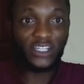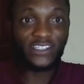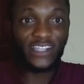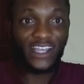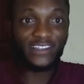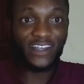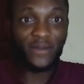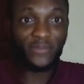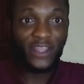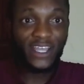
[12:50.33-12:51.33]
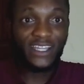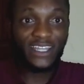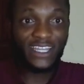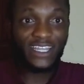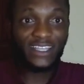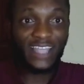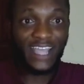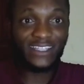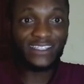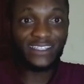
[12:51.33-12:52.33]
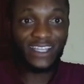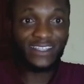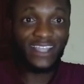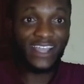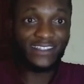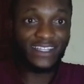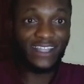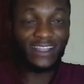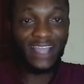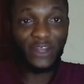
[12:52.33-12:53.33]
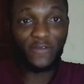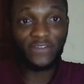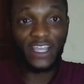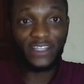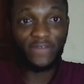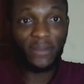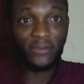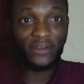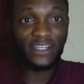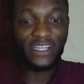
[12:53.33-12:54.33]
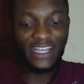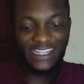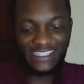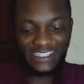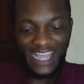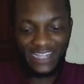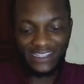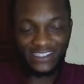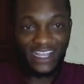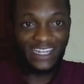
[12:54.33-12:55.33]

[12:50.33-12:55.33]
He says um, the 10th, the date, the deadline of 10th February stands.